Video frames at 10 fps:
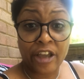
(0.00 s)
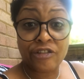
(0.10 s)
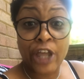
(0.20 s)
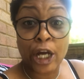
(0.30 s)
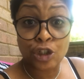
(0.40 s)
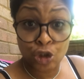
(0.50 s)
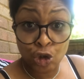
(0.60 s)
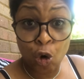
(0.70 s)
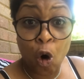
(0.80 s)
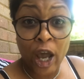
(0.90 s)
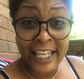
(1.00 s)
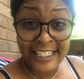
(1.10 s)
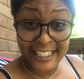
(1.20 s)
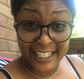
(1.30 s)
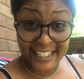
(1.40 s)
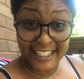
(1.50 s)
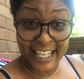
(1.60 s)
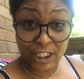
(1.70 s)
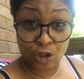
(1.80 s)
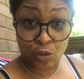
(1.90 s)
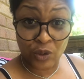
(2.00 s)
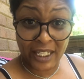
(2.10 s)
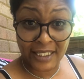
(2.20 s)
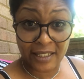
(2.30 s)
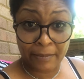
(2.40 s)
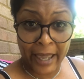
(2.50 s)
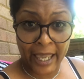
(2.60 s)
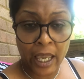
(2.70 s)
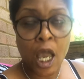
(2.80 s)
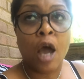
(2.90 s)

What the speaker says: There's choices that you need to make.